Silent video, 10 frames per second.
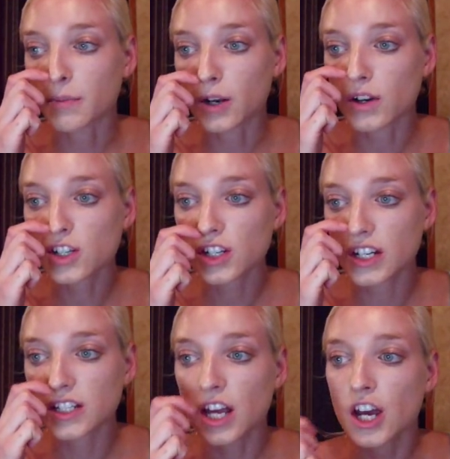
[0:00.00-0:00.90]
My question
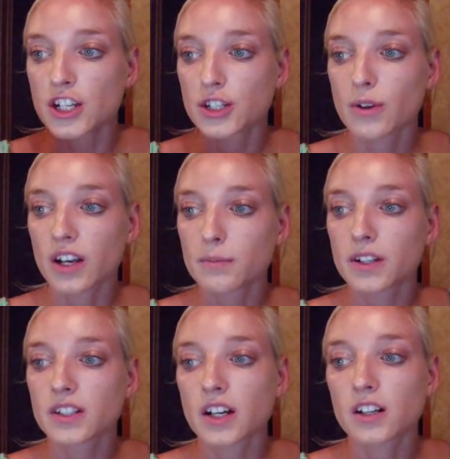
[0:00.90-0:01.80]
is, do you
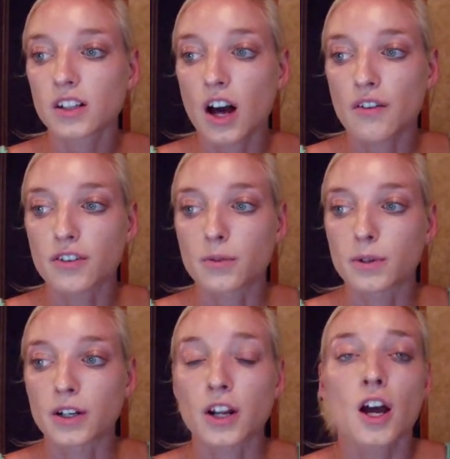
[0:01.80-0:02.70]
recommend a galah for a
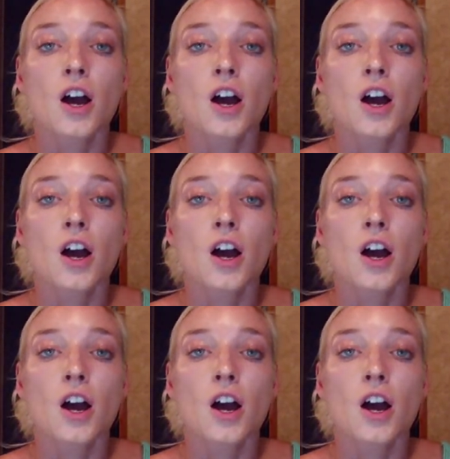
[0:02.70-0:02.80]
bird?